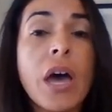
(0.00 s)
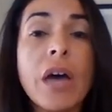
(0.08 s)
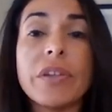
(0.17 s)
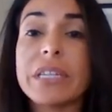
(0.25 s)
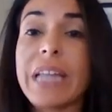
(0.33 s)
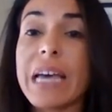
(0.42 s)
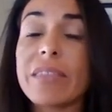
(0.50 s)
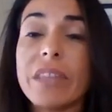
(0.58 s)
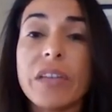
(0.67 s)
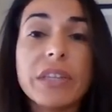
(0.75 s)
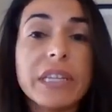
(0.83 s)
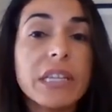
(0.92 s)

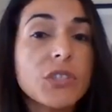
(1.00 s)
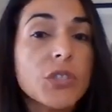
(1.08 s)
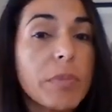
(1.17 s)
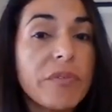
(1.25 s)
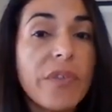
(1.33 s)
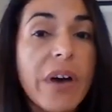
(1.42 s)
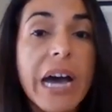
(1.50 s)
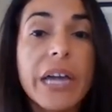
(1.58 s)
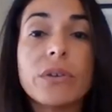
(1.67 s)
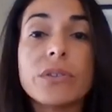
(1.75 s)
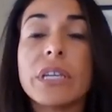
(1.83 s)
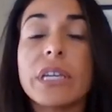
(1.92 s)
Nothing needs to be filed.